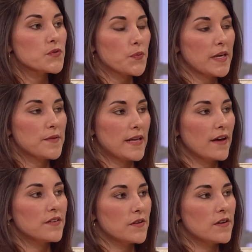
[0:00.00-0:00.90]
which will be coming
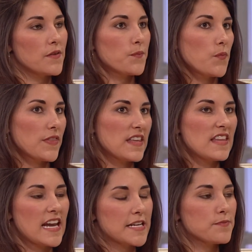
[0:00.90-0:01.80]
out in,
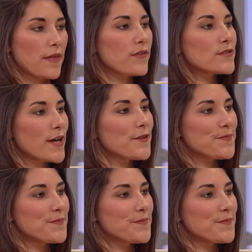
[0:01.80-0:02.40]
within the next month or so.